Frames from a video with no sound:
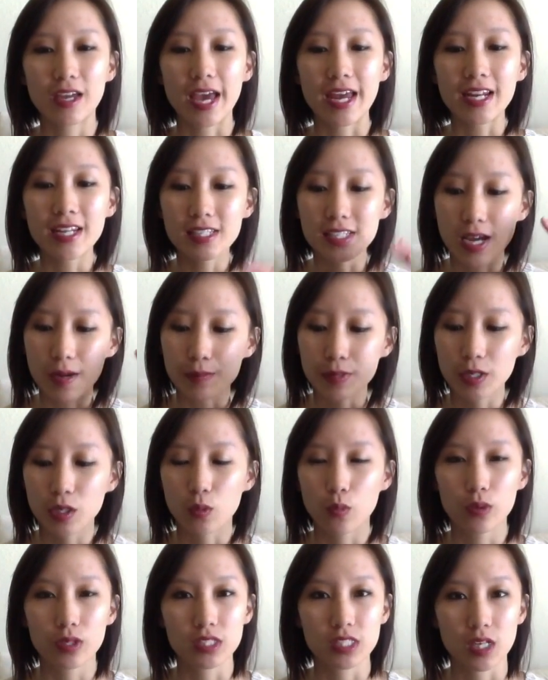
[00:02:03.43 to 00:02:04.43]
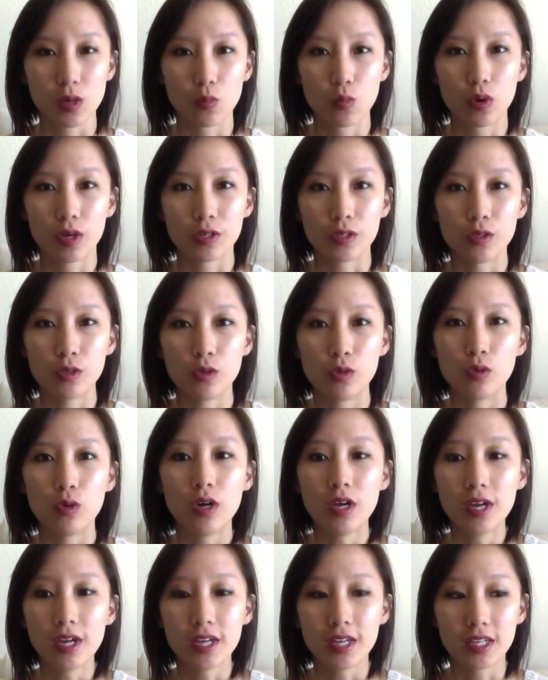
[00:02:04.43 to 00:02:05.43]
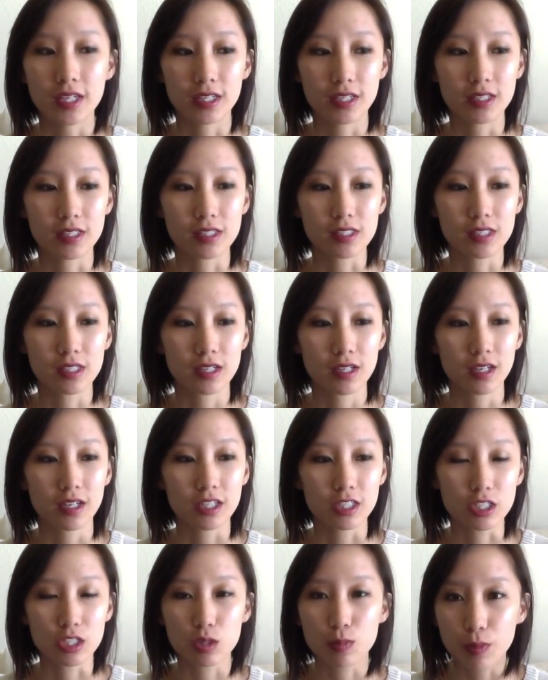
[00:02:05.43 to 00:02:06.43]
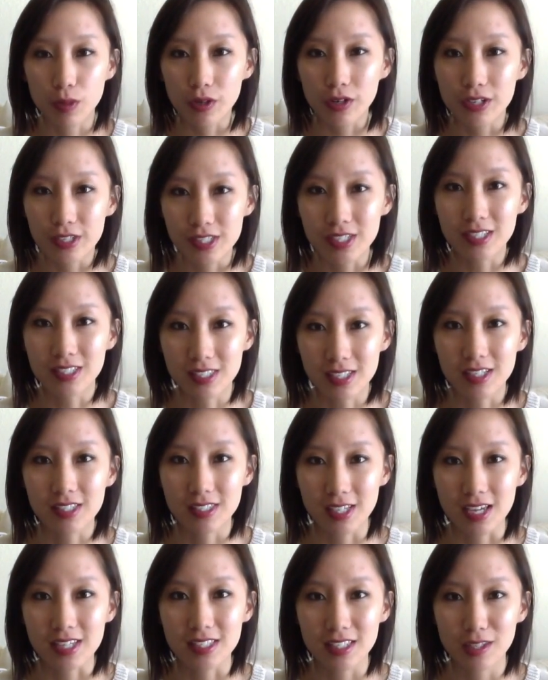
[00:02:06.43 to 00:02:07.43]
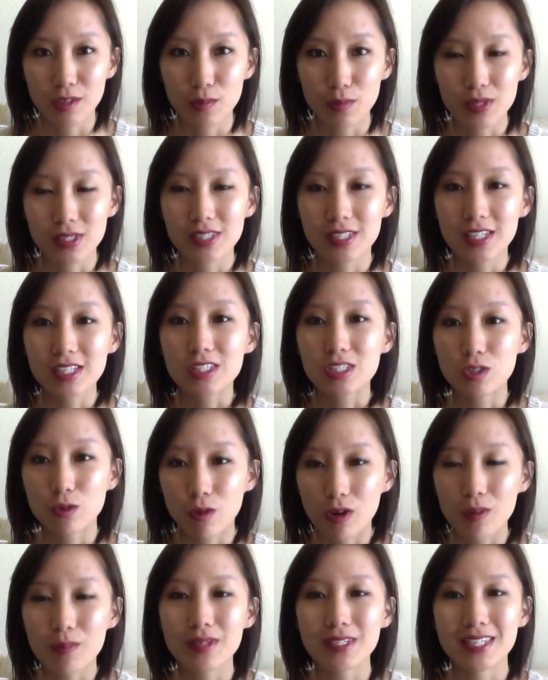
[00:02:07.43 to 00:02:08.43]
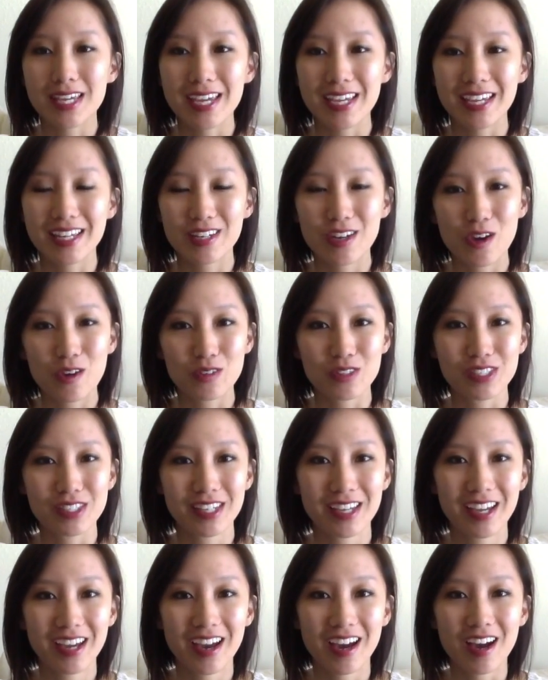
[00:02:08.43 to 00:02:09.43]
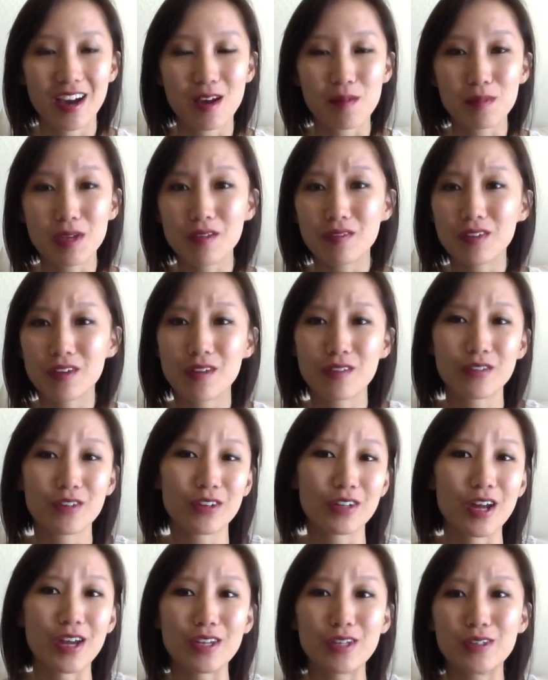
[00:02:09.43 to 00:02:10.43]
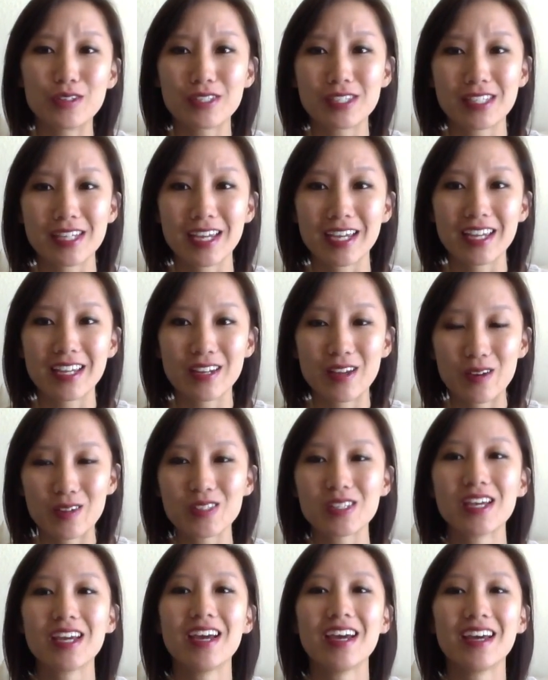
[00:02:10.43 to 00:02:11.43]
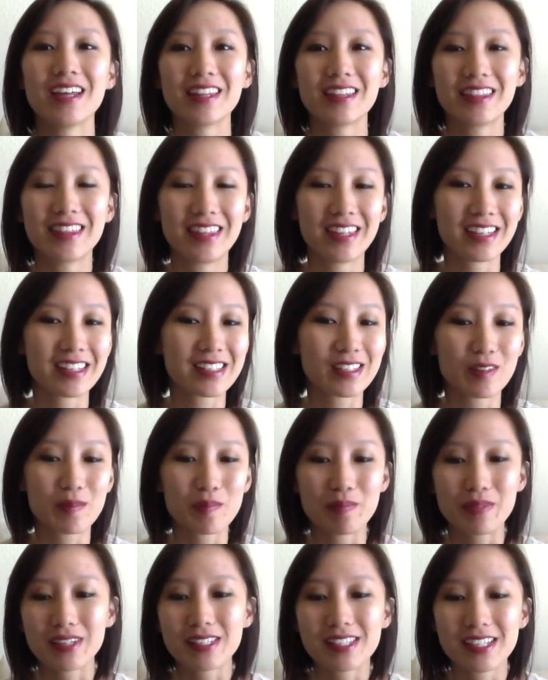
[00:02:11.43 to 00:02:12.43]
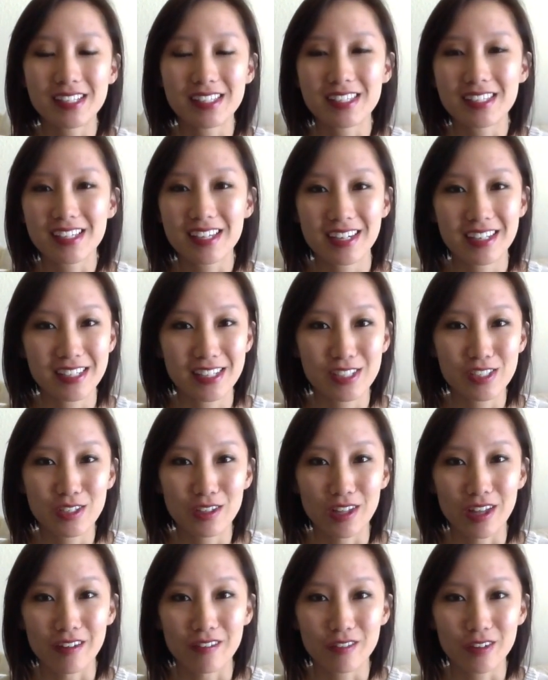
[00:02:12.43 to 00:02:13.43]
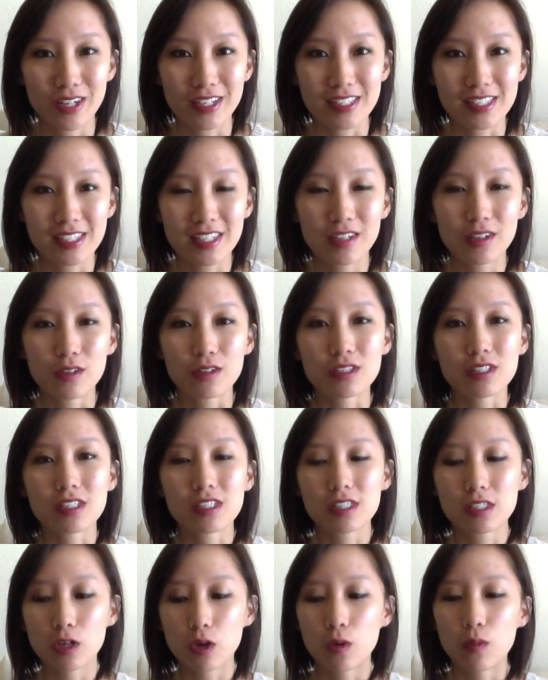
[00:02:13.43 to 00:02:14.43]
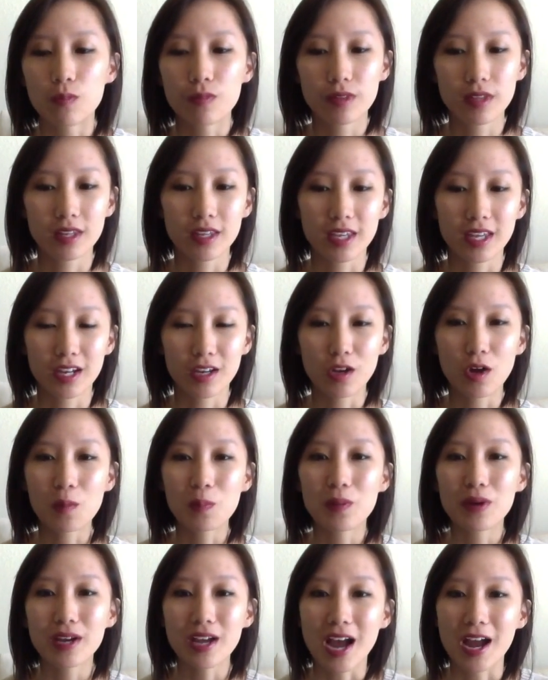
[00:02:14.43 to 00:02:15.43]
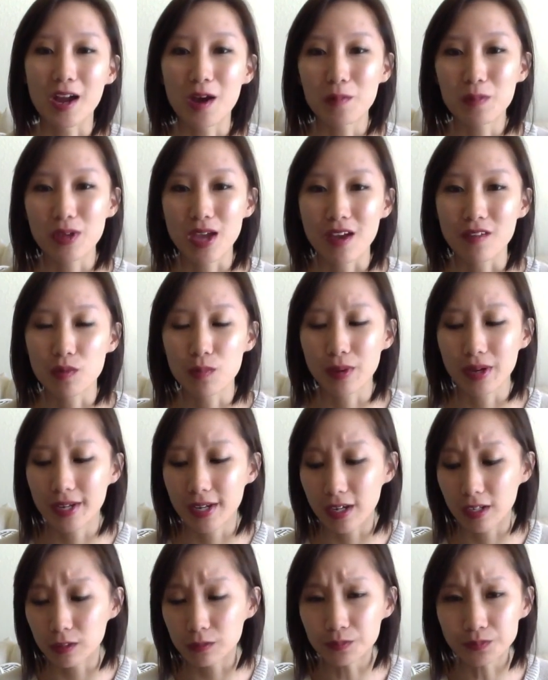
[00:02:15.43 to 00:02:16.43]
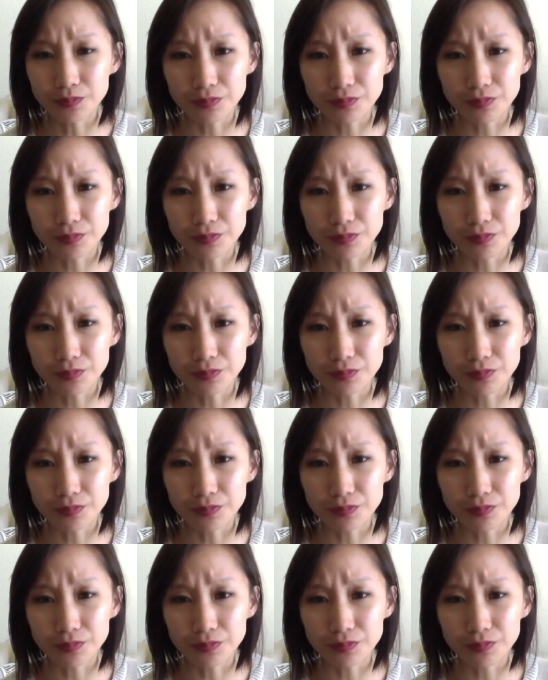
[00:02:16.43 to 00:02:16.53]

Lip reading: Anytime that you're with someone who is experiencing success in the business, you want to be taking notes. Even if you're not used to taking notes, this business is going to teach you a lot of great skills. And so get a notebook. I hope you have it by now.